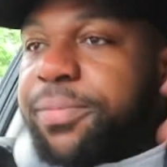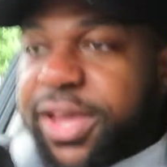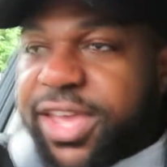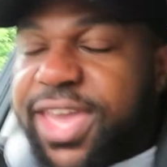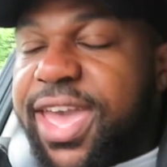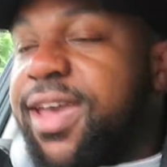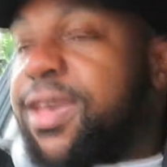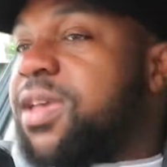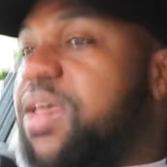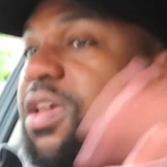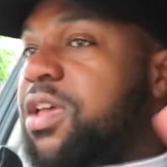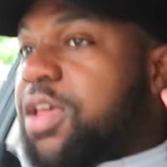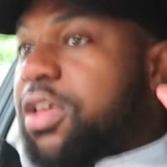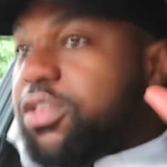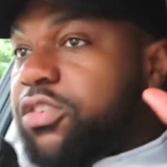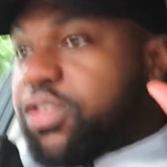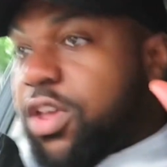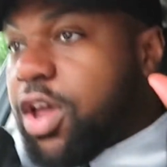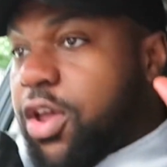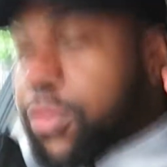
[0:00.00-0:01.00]
But yeah,
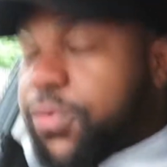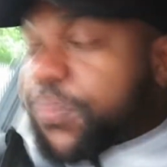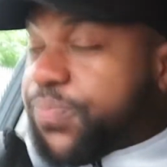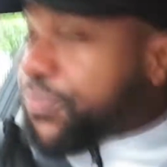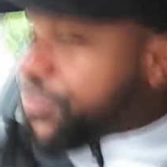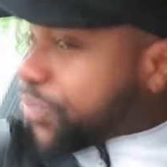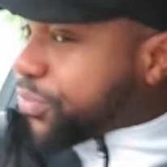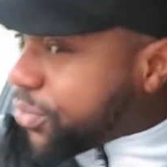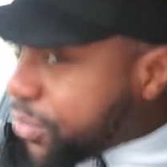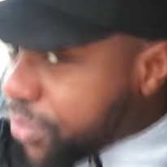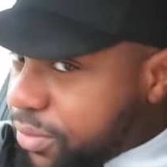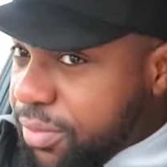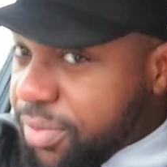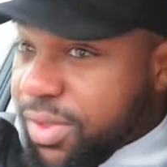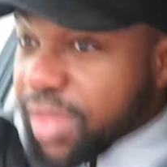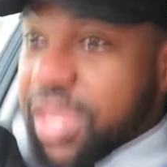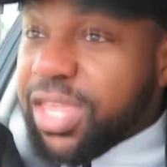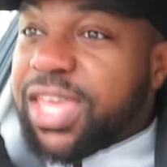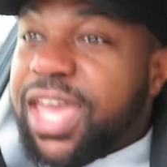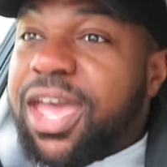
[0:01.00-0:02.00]
so
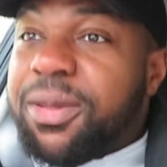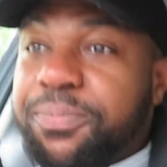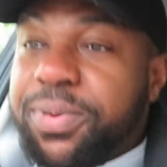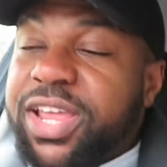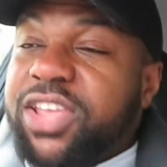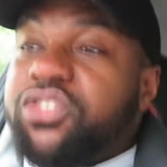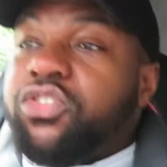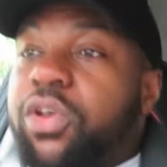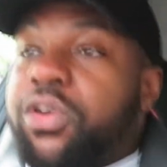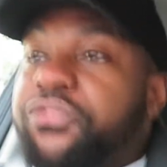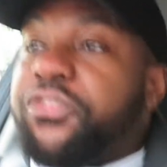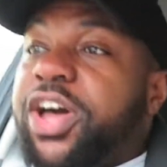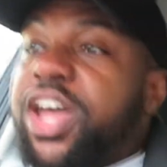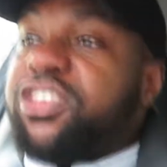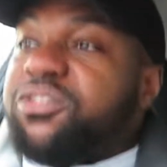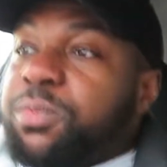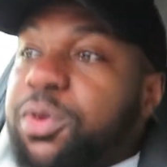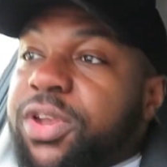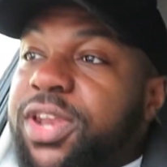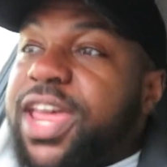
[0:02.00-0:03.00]
yeah, please do
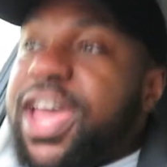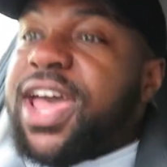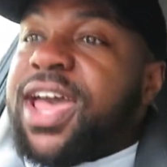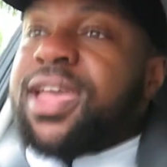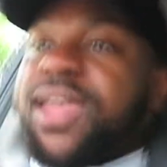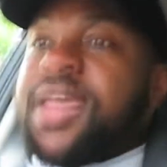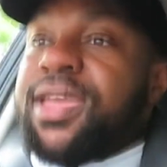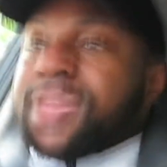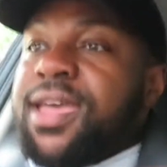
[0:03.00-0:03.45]
advise me on that.